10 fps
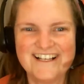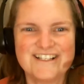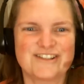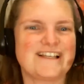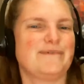
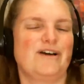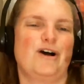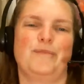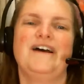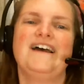So that's my
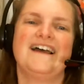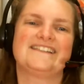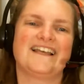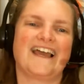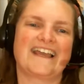hope, is
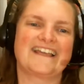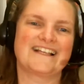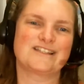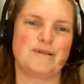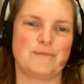that I can get
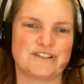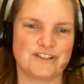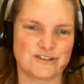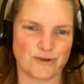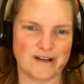some people to
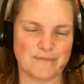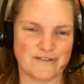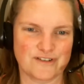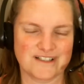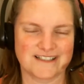join my
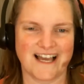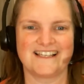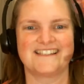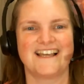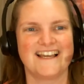first
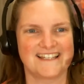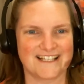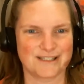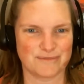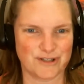class, get
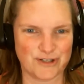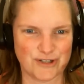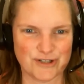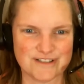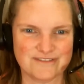some
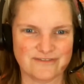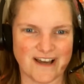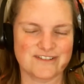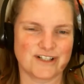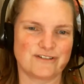good
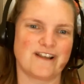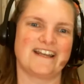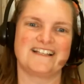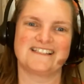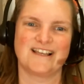5-star
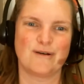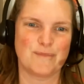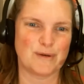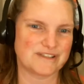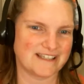ratings,
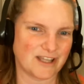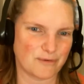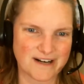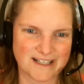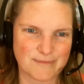people saying they
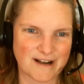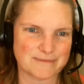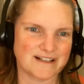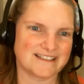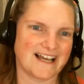want to come back to
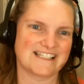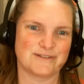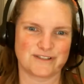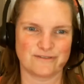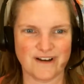my class, it
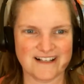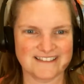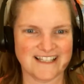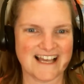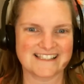was a fun
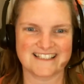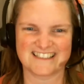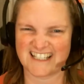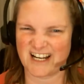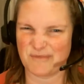class, and
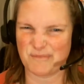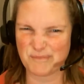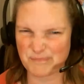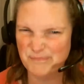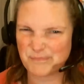just kind of
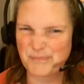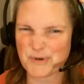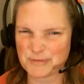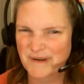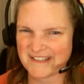
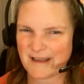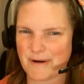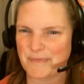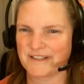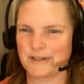boost my name
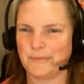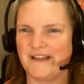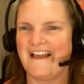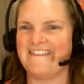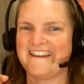up a little bit,
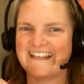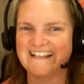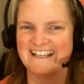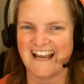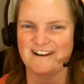and then I
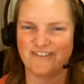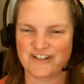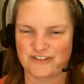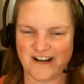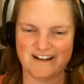can kind of
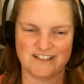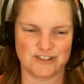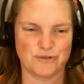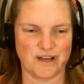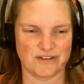venture out and
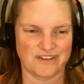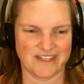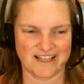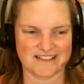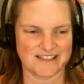do other
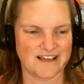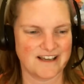things.